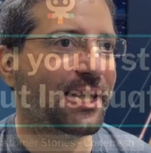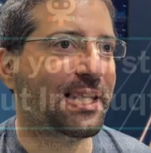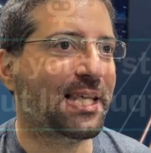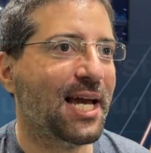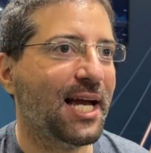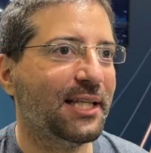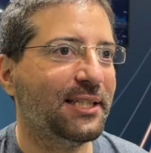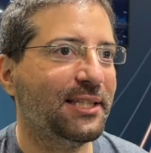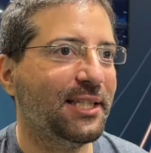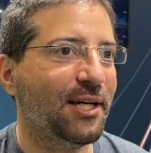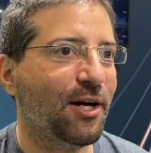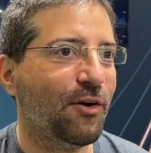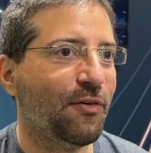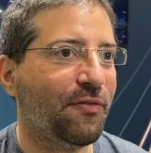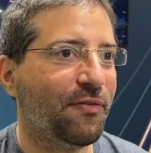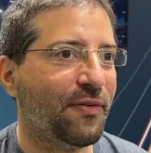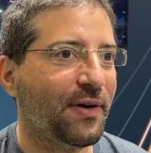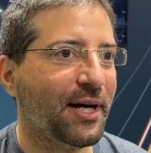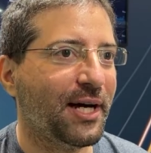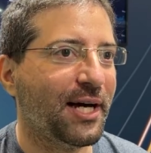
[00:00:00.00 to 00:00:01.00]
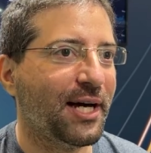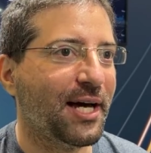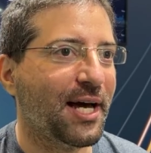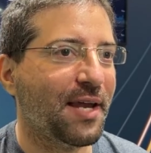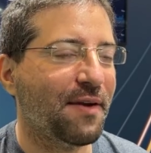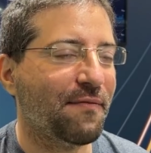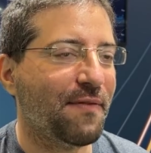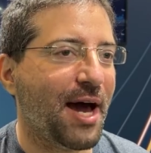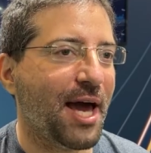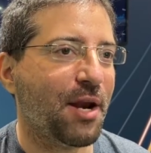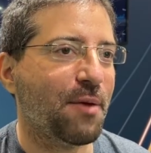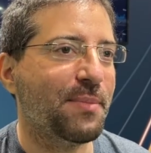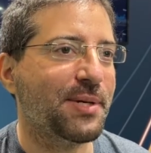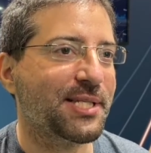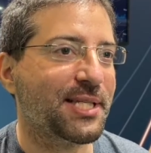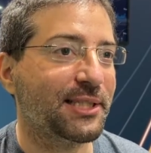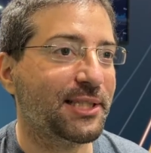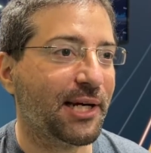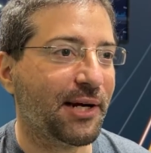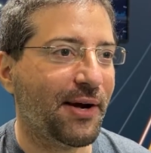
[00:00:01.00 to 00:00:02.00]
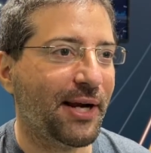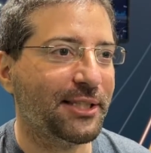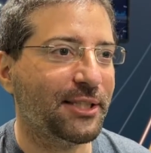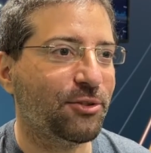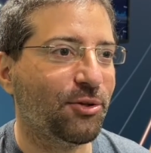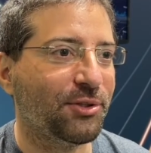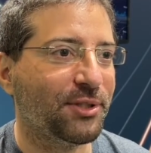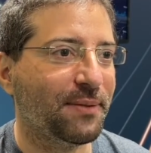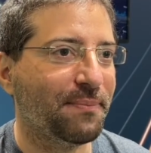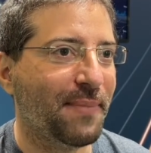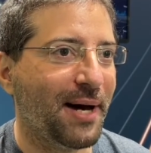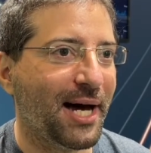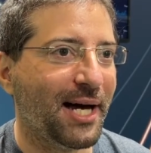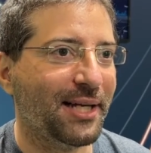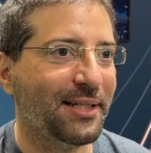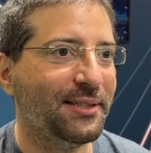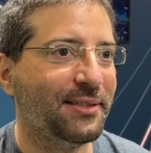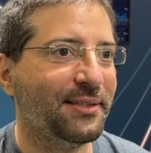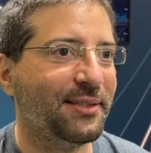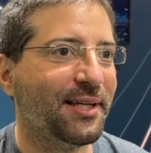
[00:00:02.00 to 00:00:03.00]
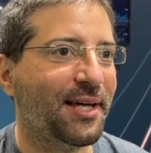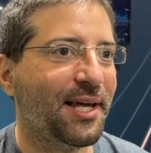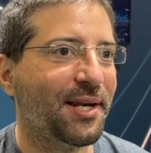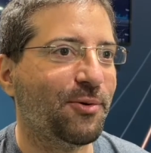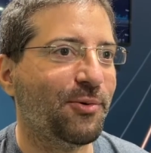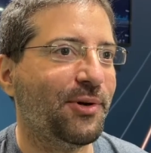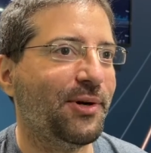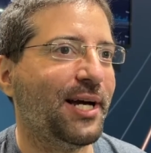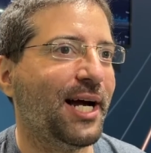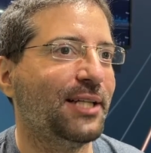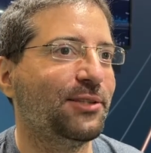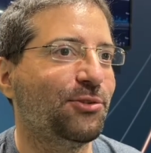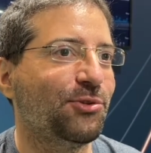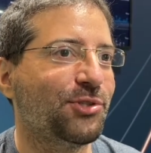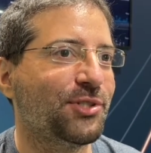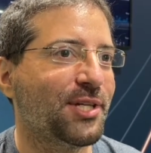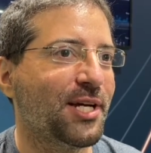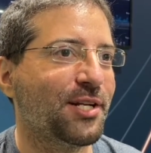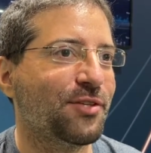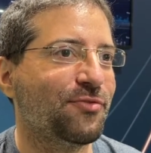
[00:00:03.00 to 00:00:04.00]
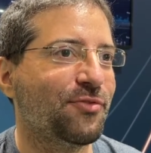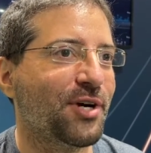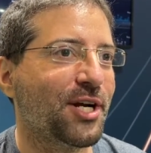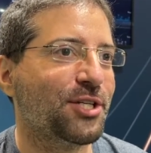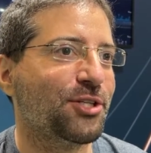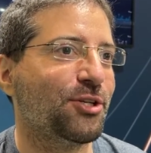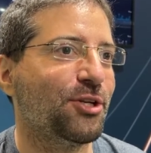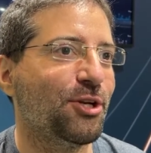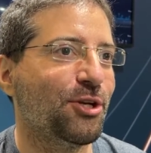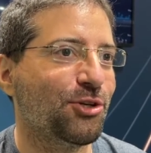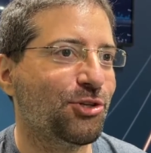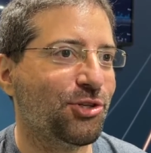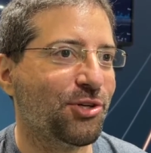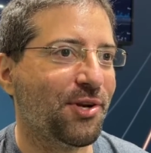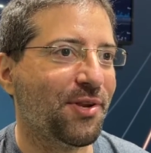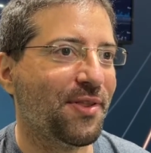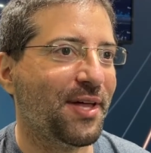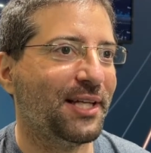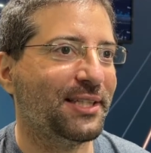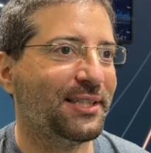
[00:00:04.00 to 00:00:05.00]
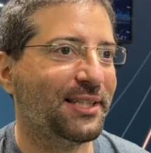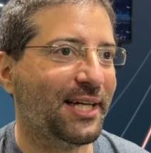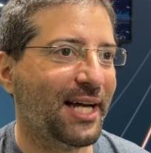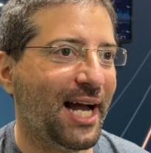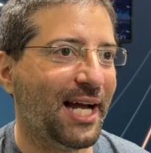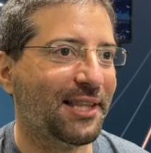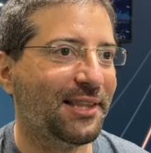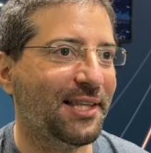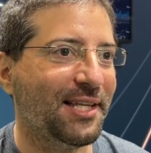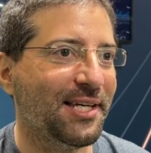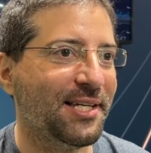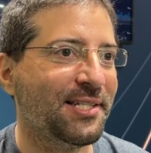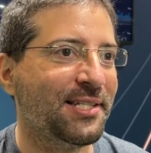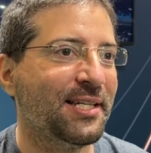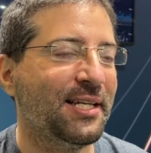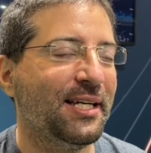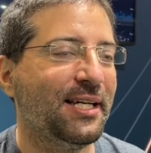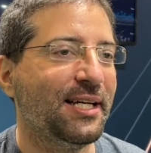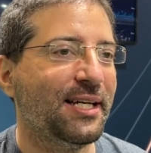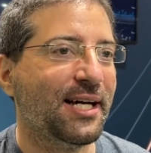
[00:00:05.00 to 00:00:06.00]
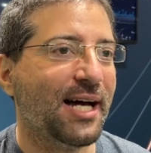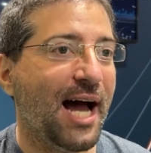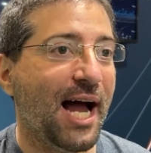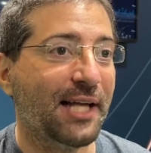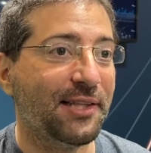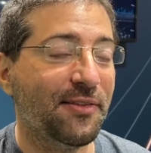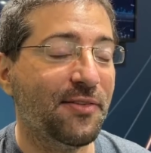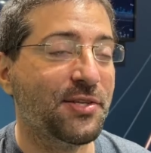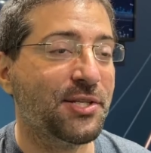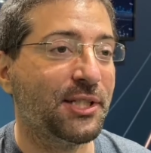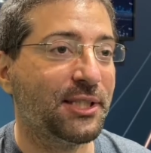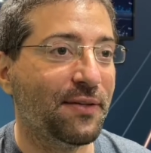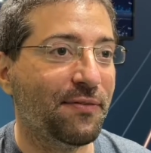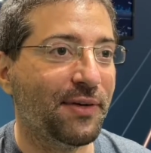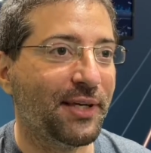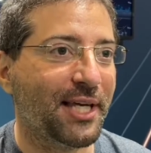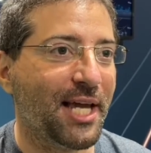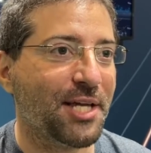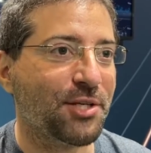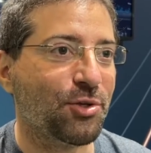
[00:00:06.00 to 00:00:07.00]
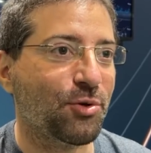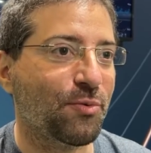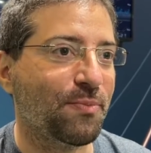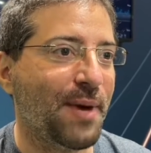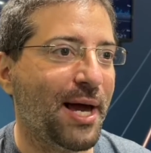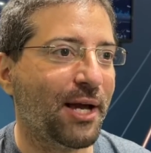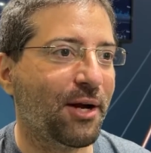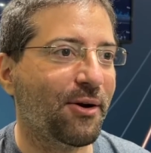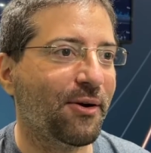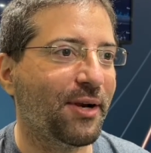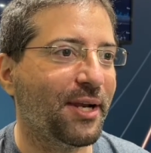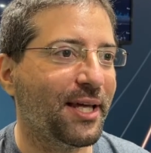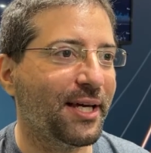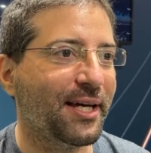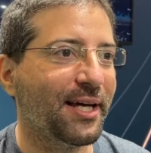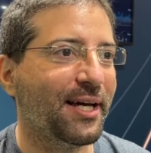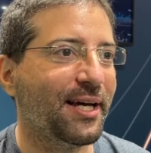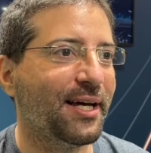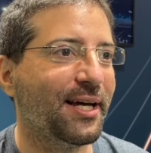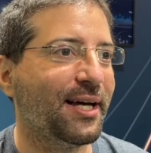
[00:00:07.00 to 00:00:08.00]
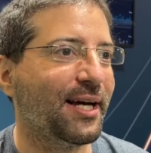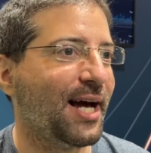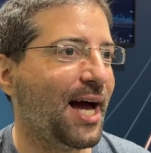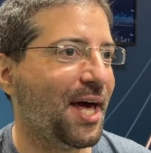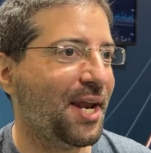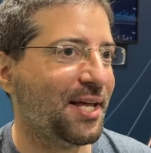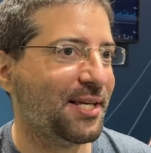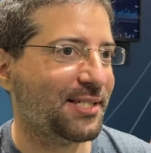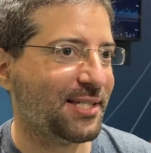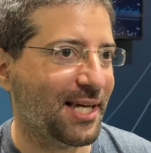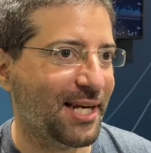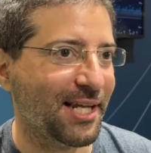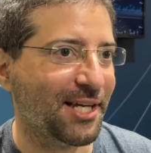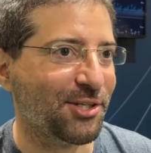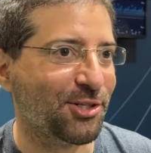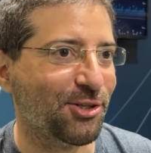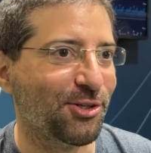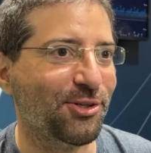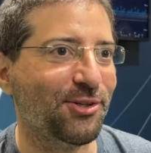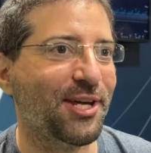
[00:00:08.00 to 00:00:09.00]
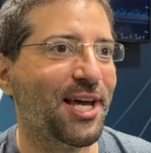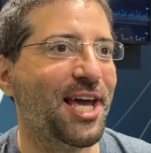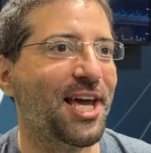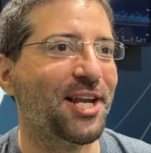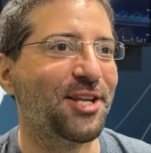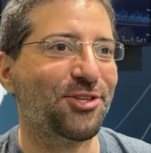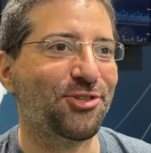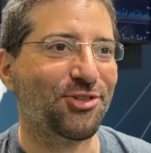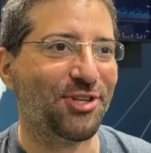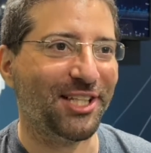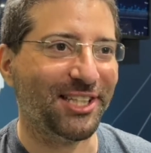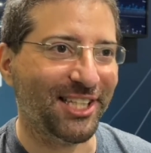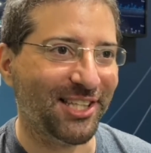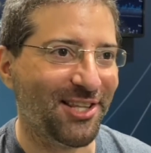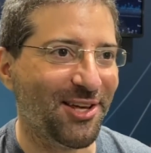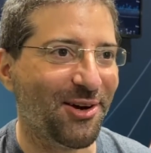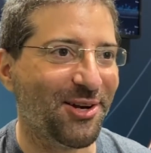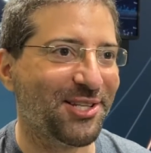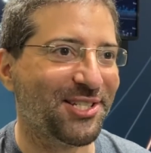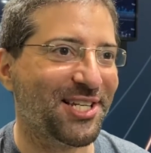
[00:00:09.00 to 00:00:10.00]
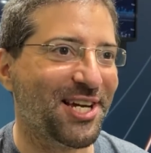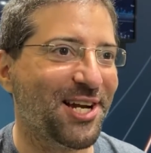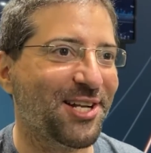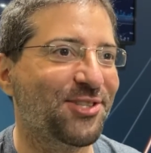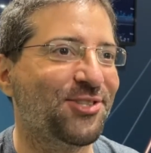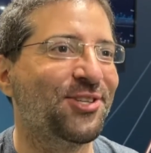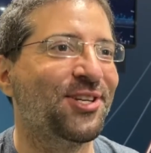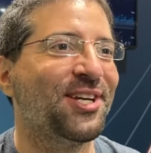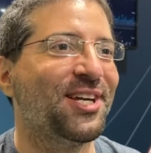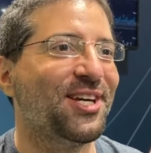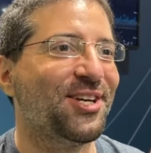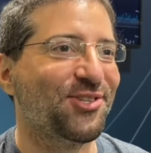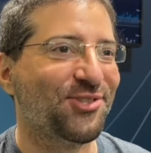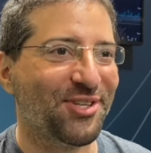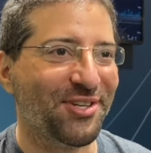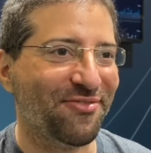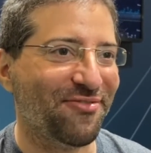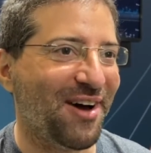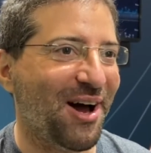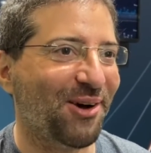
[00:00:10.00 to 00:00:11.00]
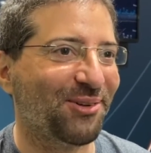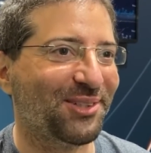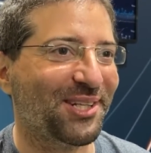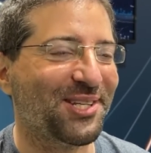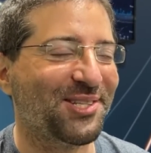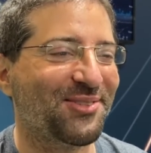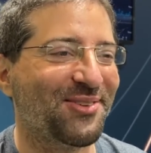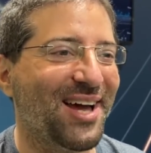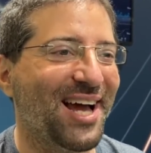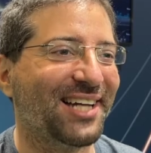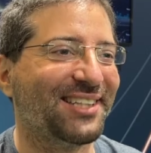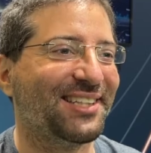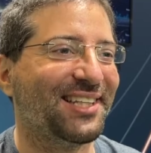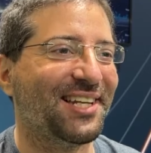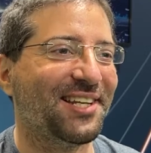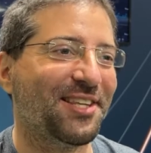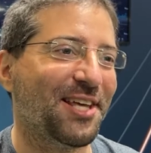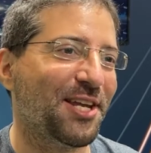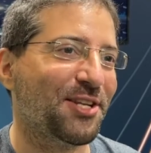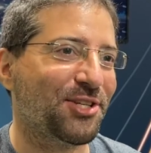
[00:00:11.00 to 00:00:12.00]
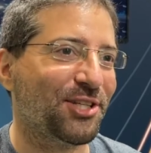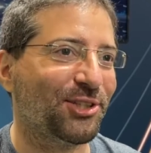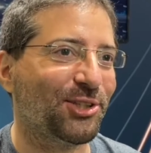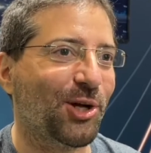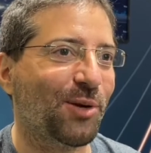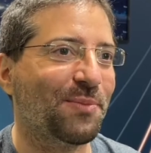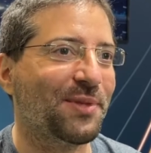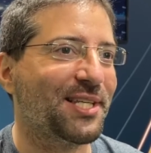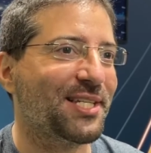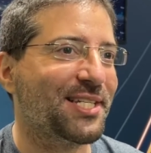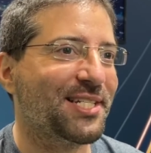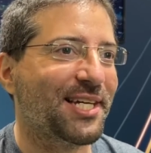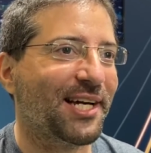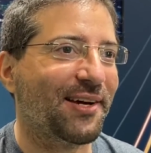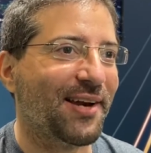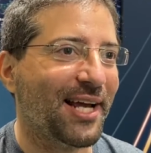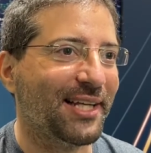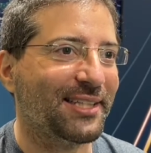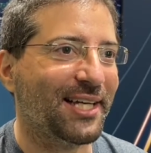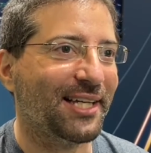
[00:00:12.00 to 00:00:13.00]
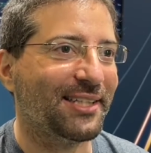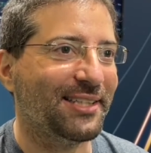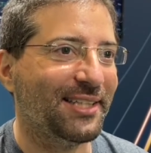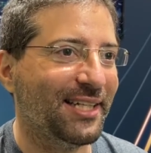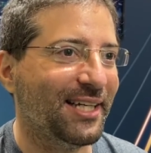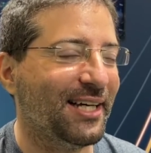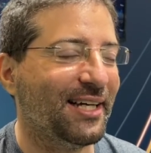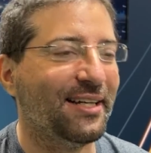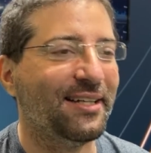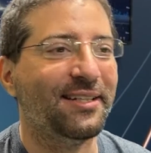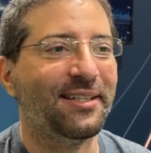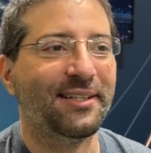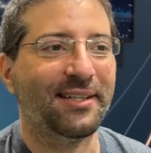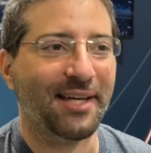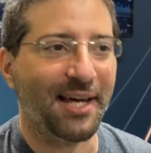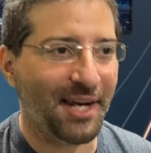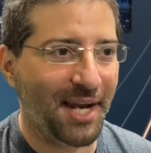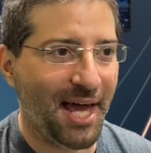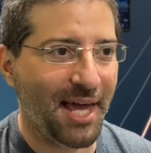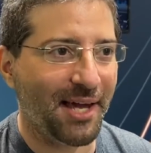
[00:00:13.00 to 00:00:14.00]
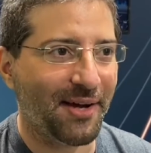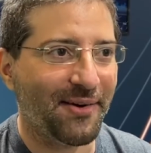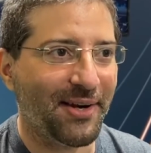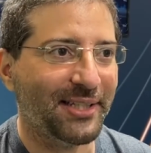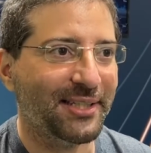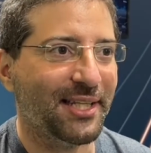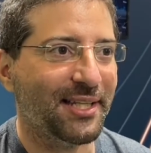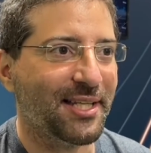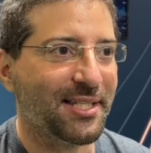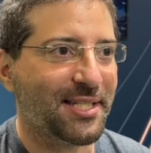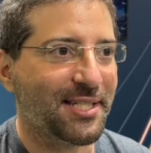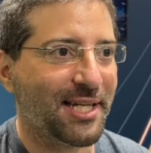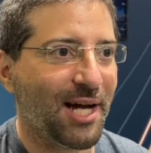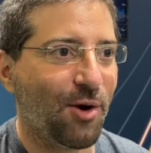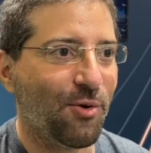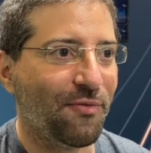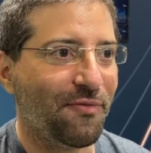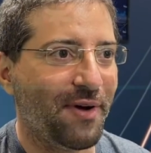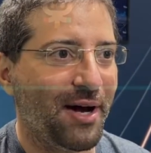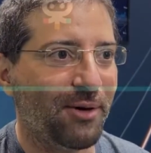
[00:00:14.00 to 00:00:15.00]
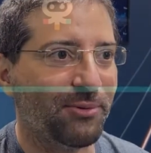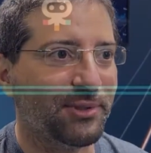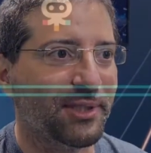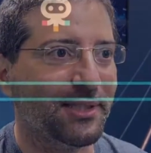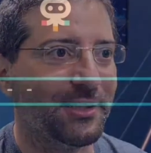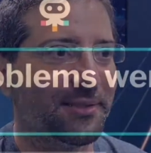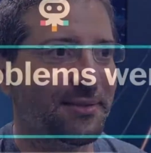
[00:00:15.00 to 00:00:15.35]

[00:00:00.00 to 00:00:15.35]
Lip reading: the idea of environments that are created on demand, and we had to search for a solution that had this. I did the certification with my colleague Hannah Sellingson, and she did the research. She found Instruqt, and then she told me this is a great idea, and I agreed, and this is how we found it.